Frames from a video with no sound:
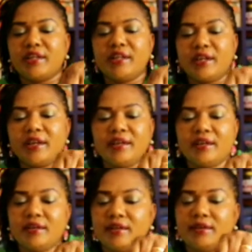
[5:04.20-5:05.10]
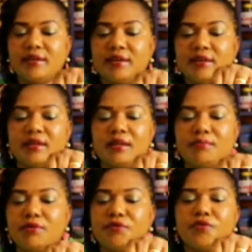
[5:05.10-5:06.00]
in here
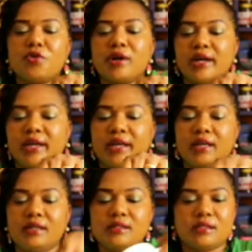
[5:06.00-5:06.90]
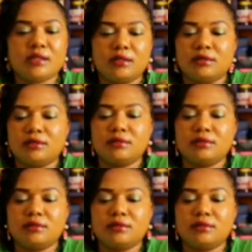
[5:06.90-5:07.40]
before I turn.